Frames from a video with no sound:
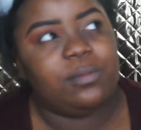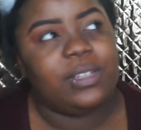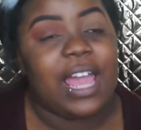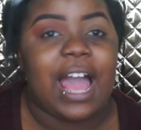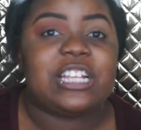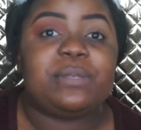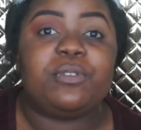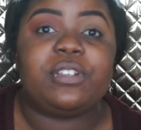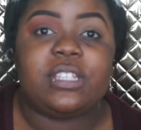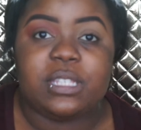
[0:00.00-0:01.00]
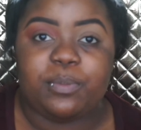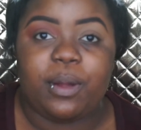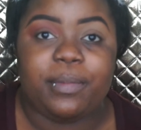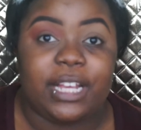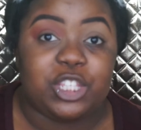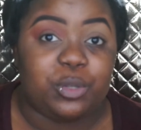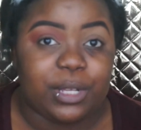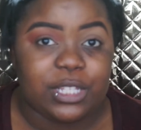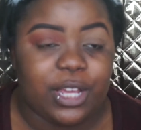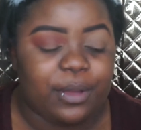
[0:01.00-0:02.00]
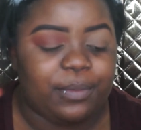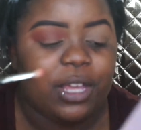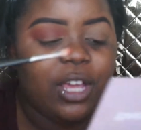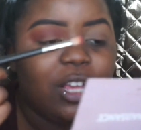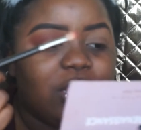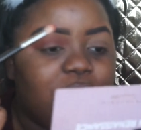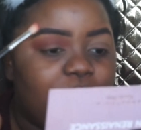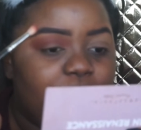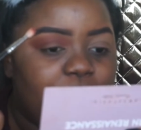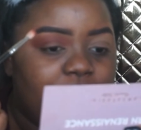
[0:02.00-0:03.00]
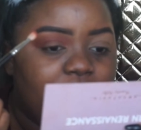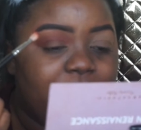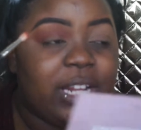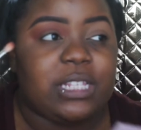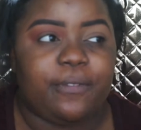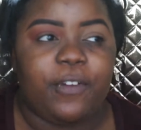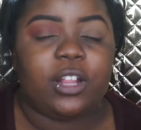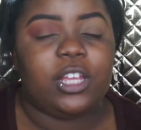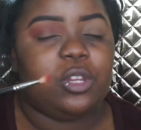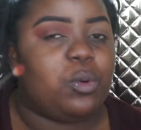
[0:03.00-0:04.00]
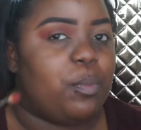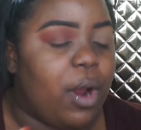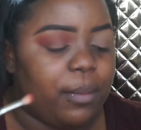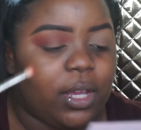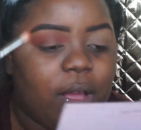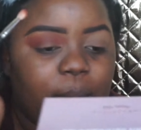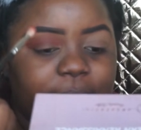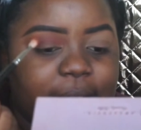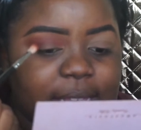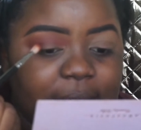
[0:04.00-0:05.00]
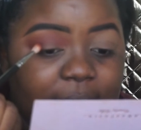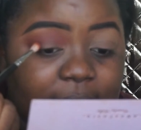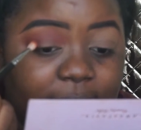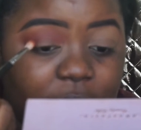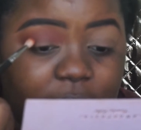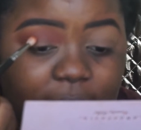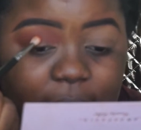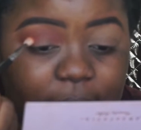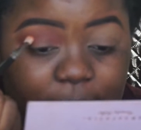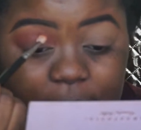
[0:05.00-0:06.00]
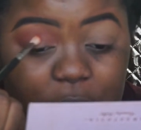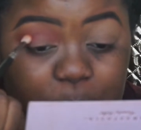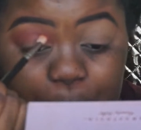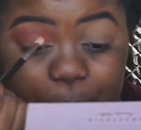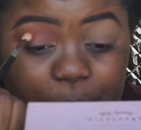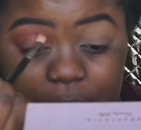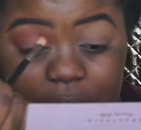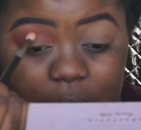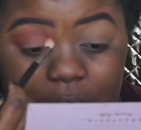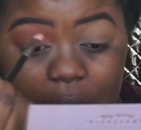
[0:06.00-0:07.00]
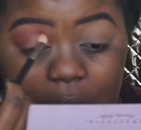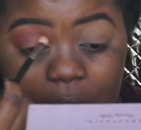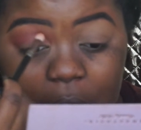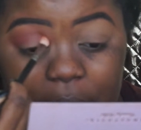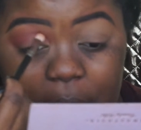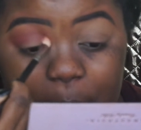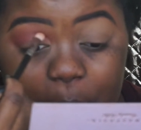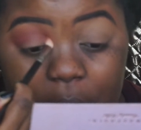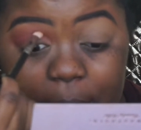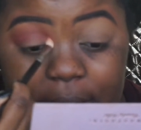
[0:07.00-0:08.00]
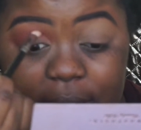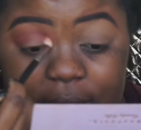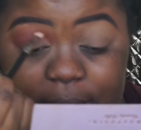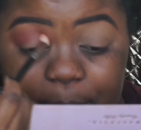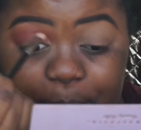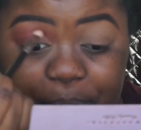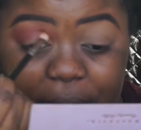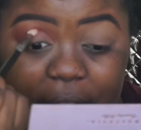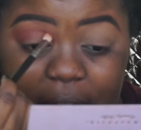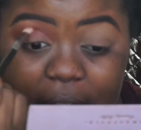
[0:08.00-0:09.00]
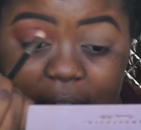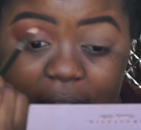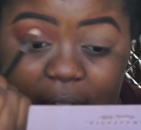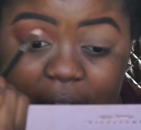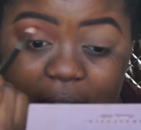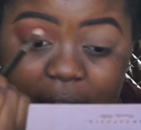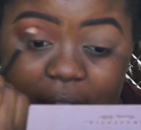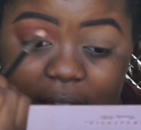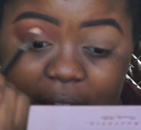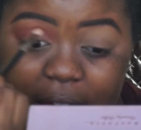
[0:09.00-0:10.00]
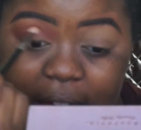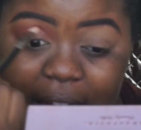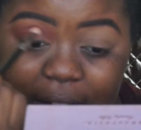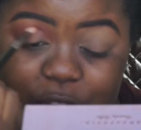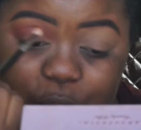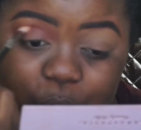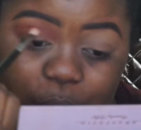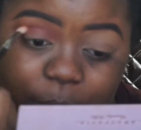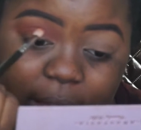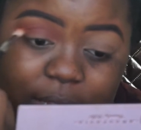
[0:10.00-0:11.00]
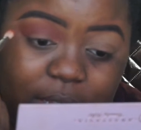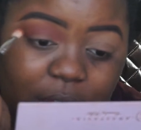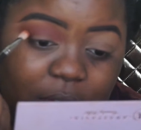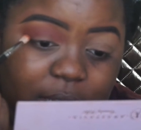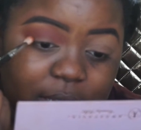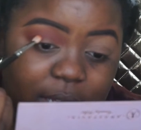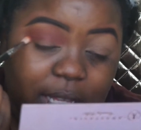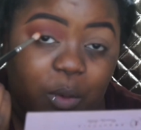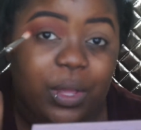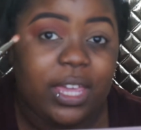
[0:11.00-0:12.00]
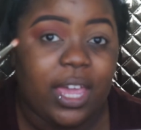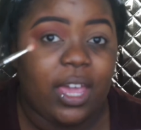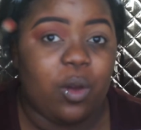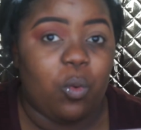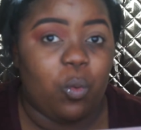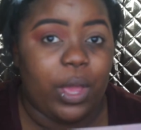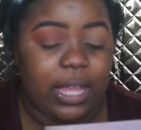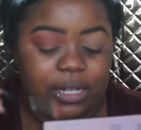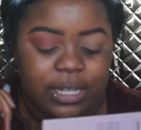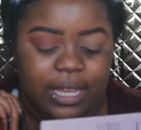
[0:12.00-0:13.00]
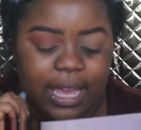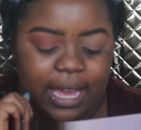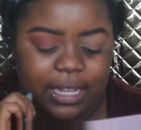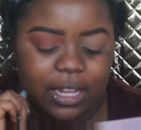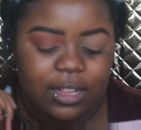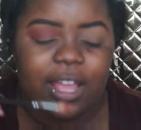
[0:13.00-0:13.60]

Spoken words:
Yeah, I just moved into this apartment like 2 months ago. So, and it's a fairly new apartment complex. Like, they're not even finished building all the apartments. And I have 2 roommates, and honestly, like, we can't wait to get out of here.